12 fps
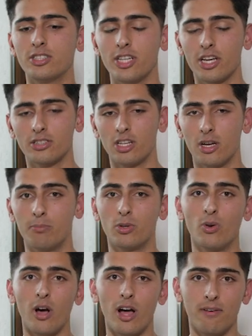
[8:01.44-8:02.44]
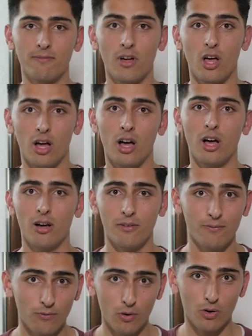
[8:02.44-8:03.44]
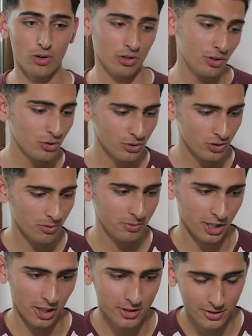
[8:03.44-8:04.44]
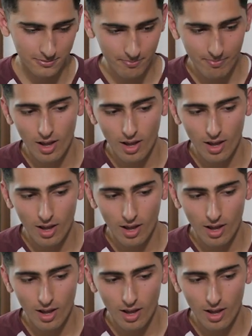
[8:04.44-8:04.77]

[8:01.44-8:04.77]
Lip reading: the second term, you have four new subjects.